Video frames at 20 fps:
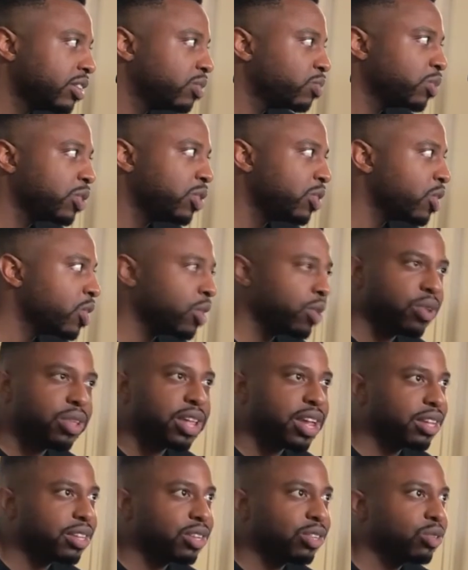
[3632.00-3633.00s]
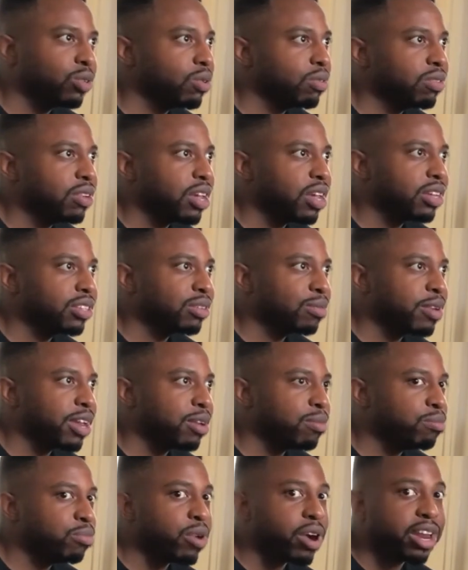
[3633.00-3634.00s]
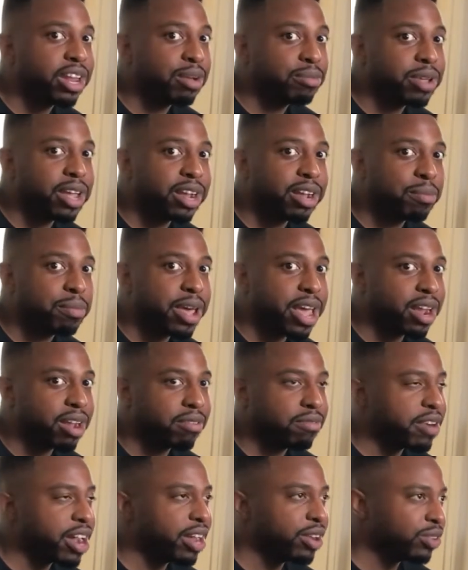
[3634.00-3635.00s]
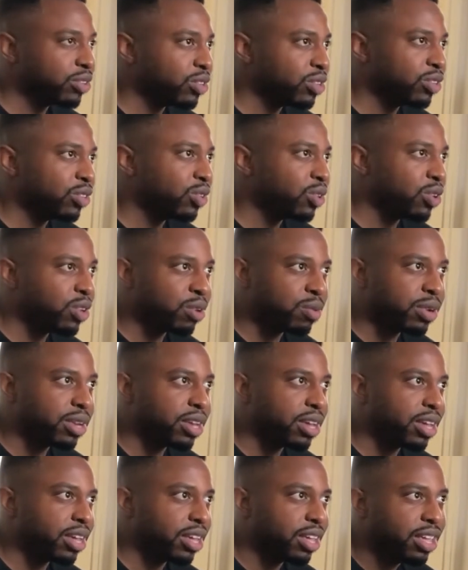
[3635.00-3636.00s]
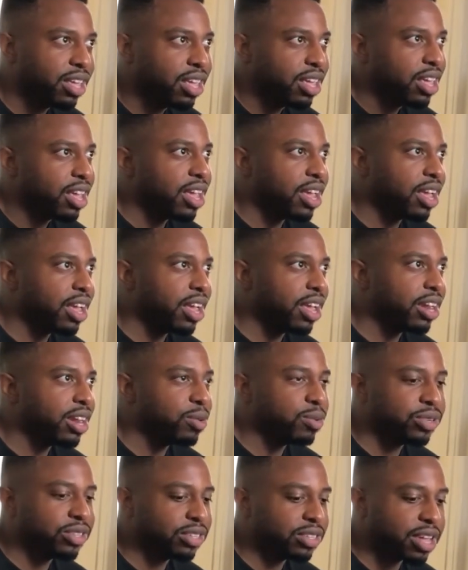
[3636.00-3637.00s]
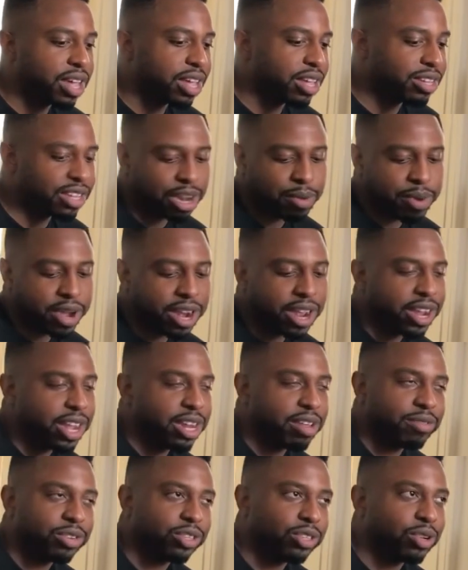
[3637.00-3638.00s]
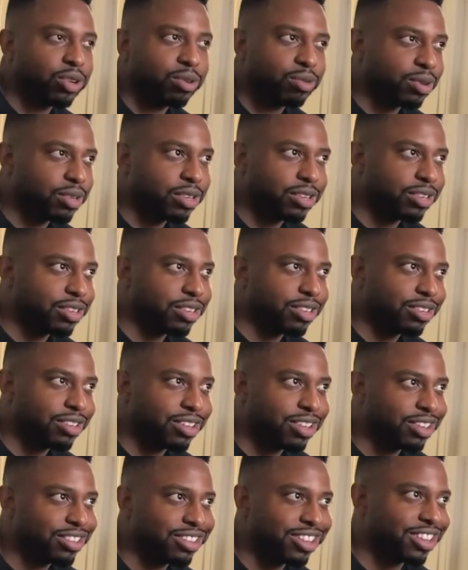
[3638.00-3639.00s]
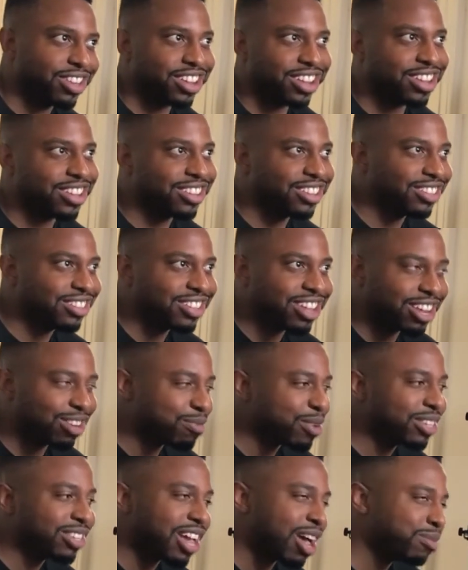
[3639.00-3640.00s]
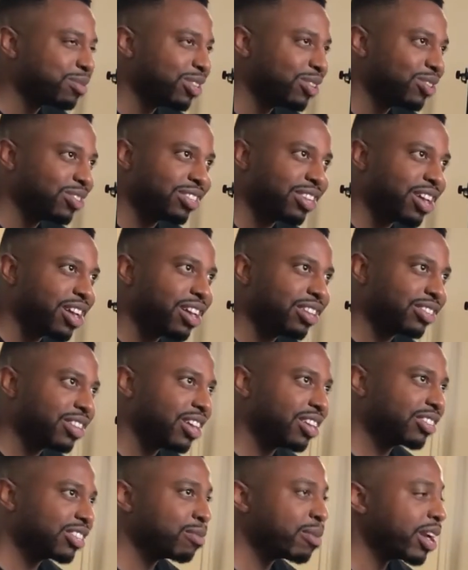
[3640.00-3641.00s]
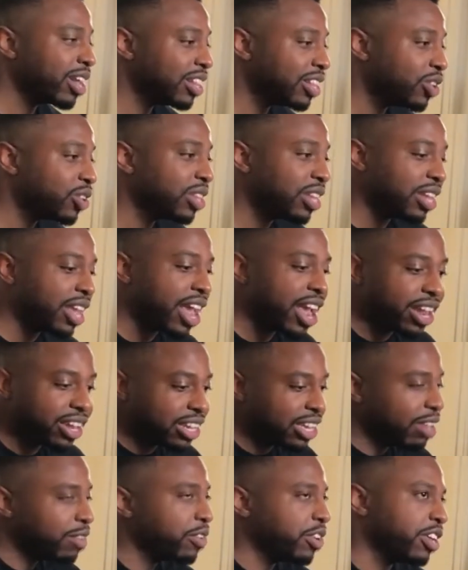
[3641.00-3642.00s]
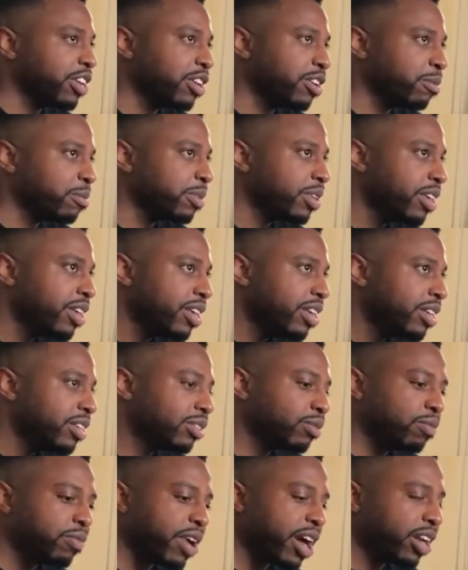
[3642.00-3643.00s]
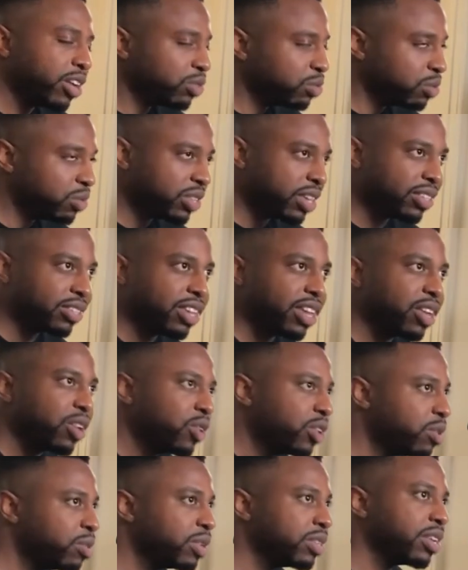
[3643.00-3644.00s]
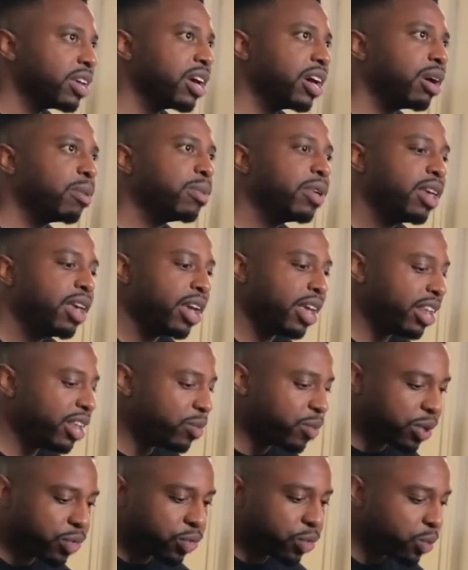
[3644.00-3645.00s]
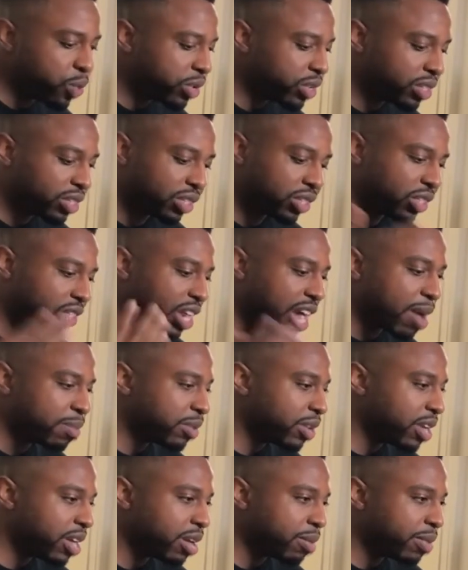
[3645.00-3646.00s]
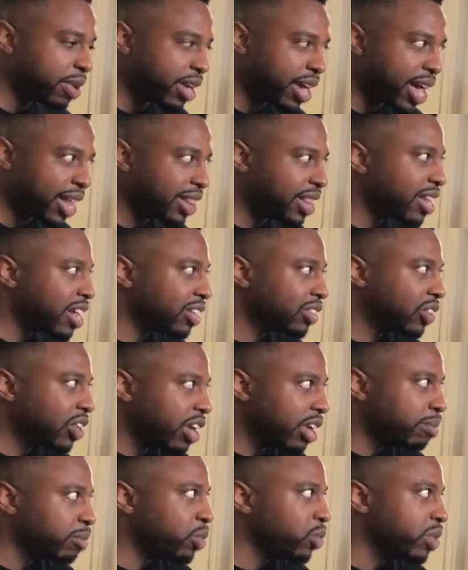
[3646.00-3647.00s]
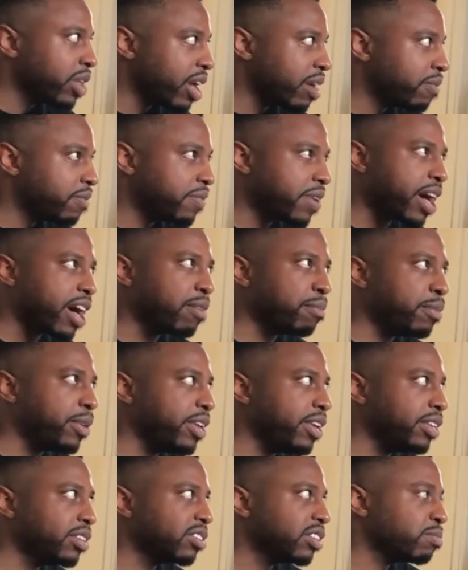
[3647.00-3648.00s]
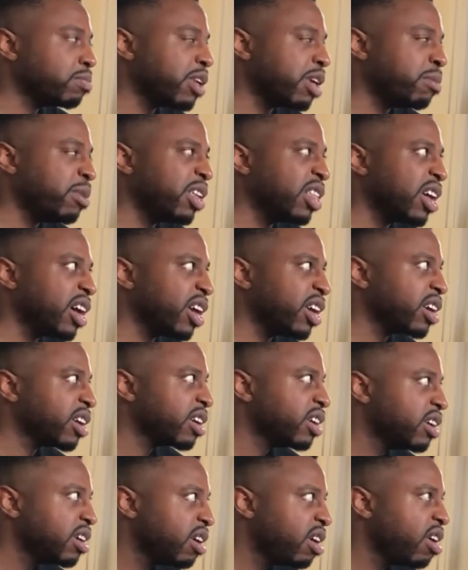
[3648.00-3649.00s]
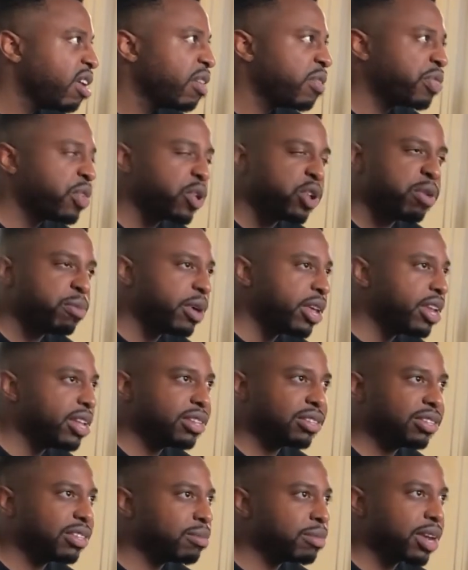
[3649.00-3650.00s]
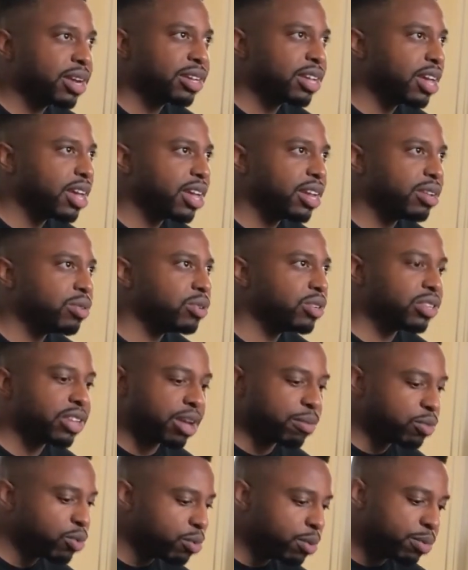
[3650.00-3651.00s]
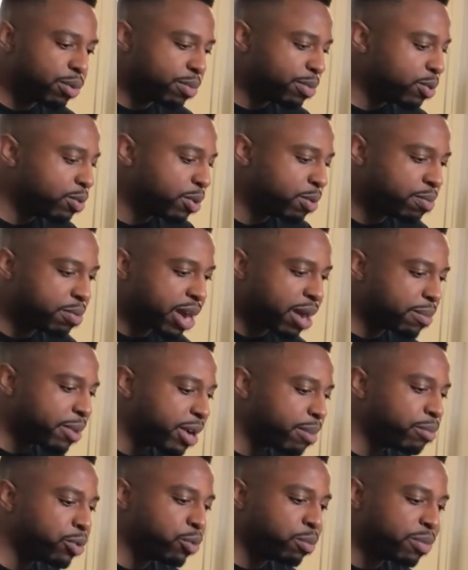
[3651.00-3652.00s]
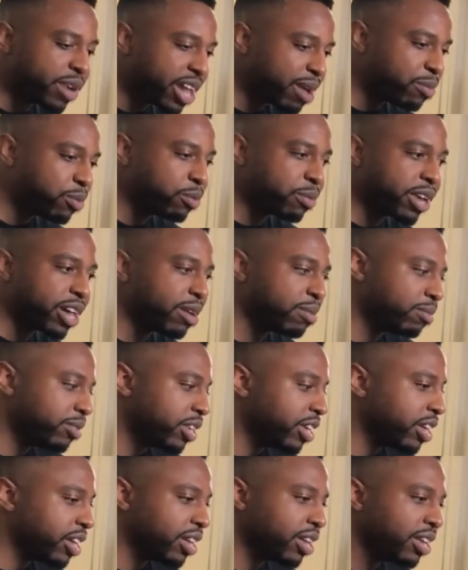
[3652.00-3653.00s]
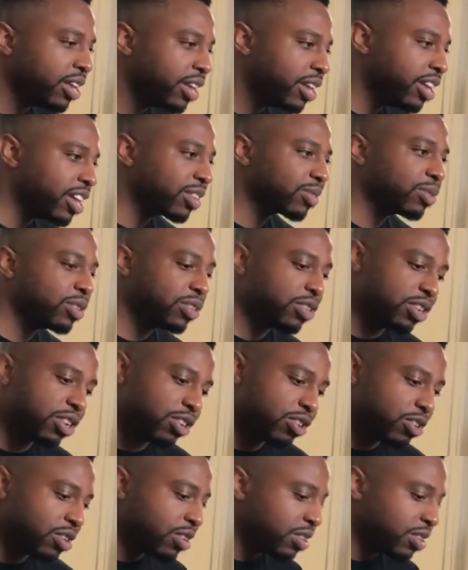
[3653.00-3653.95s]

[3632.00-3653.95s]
This is when you know you like the truth, dog. Somebody brought him like a pack of vinyl to the studio one day, and it was just like, he's like, man, I can't even show you what this is, dog. Like, just like my top secret stash. Like, somebody literally hand delivered him some vinyls. We was at Stank-Oni one time, and he went through and just chopped up. I think I saw him do like 5 beats and maybe like 30 minutes, something like that. He was just like boop, boop, boop, boop, boop, bop, bop, boom, bap, done. Next one,